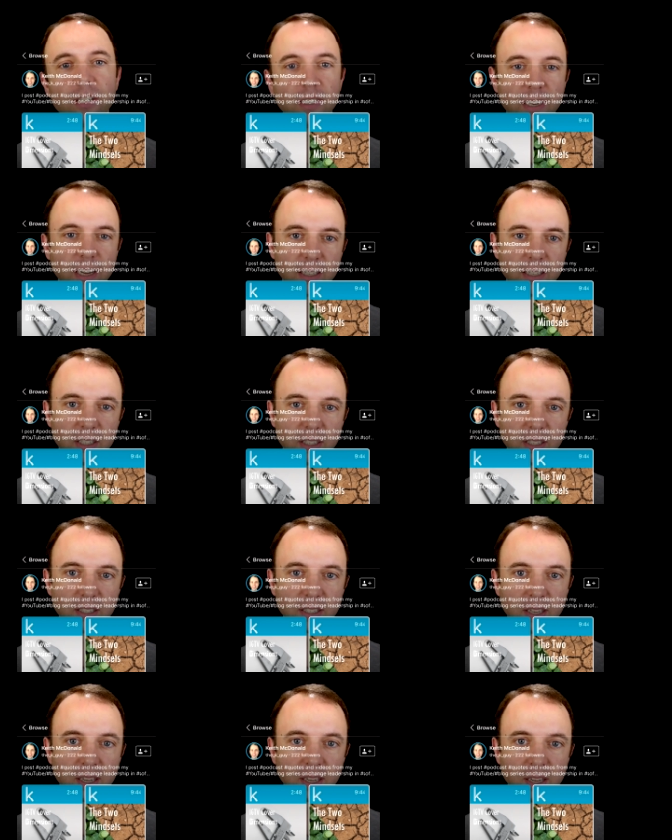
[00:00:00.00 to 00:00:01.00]
On
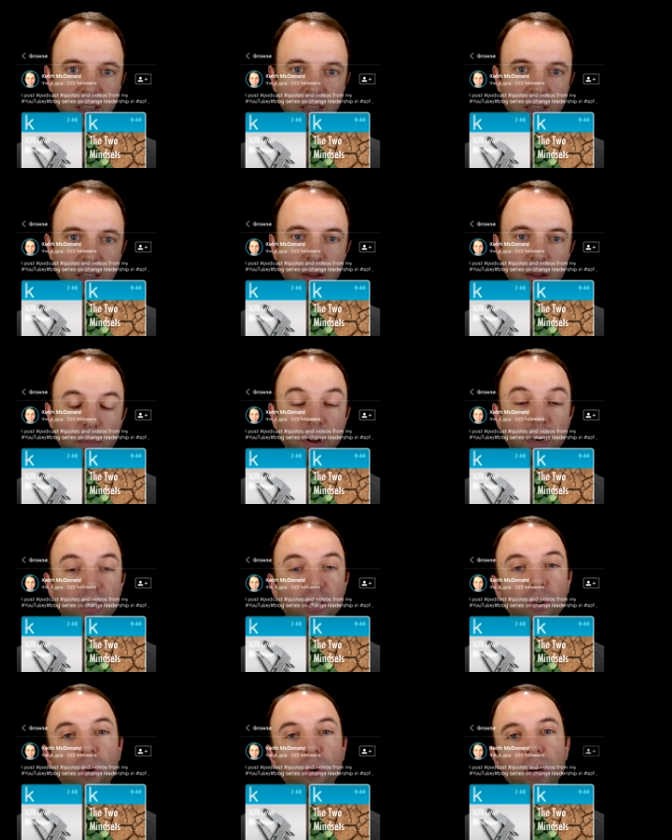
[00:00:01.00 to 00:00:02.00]
IGTV, you can
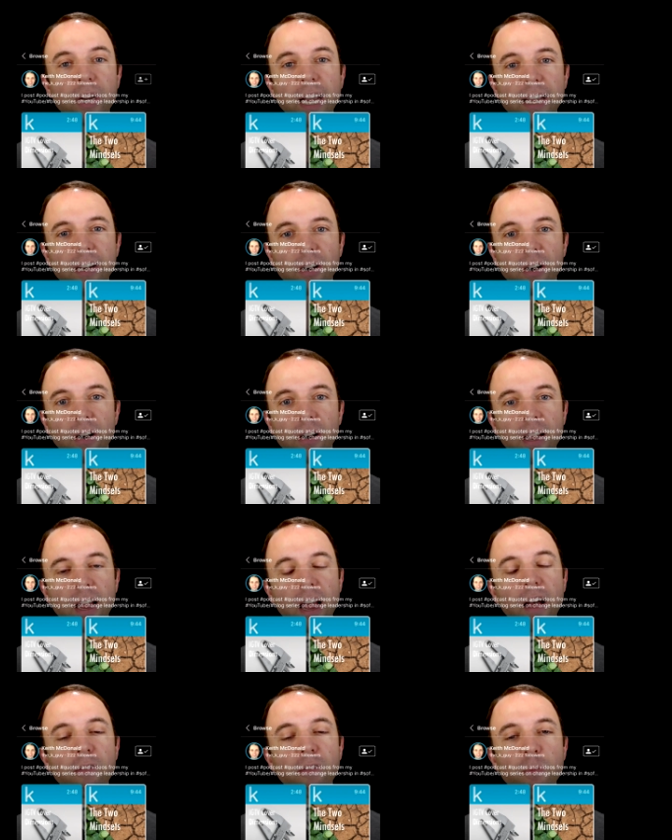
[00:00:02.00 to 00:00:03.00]
just click the person
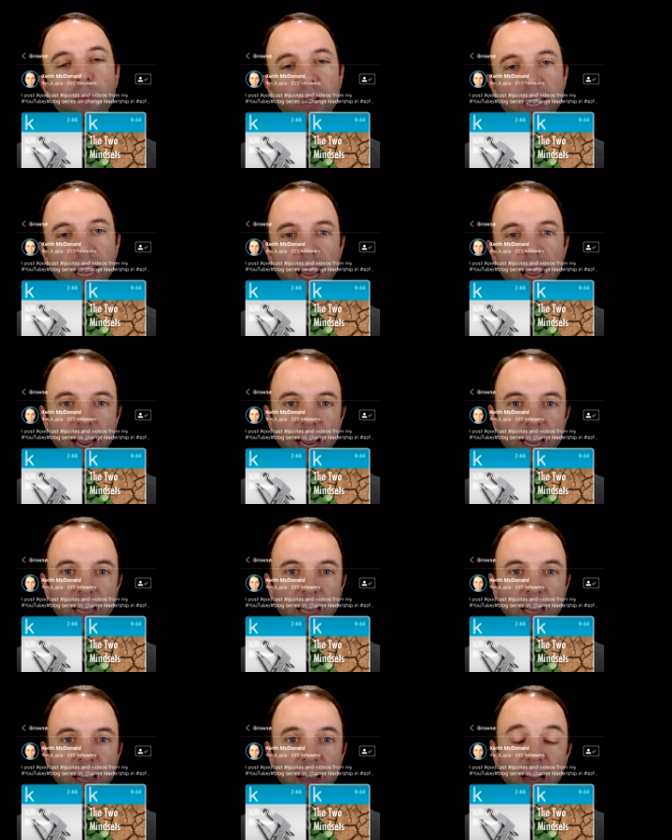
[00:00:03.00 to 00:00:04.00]
icon with the
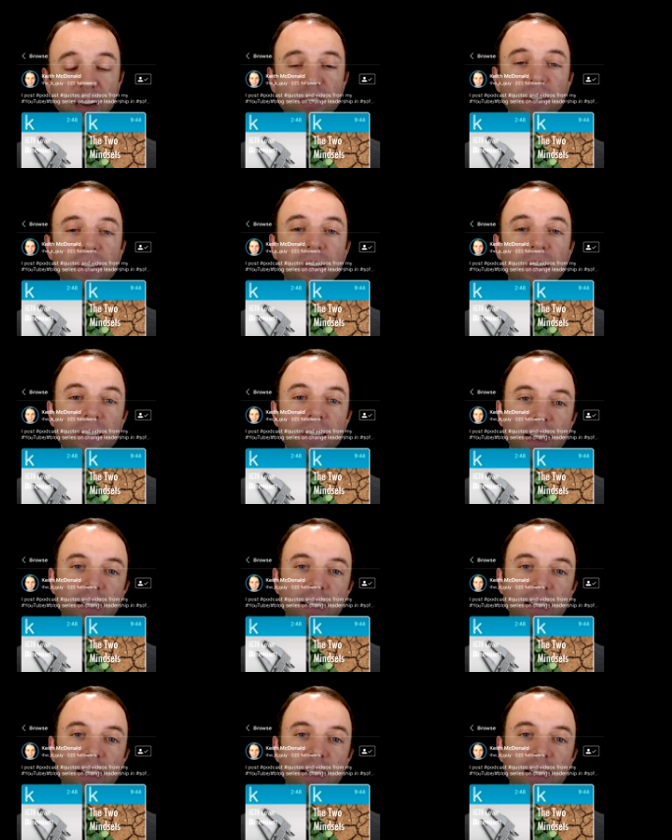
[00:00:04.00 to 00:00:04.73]
plus next to it.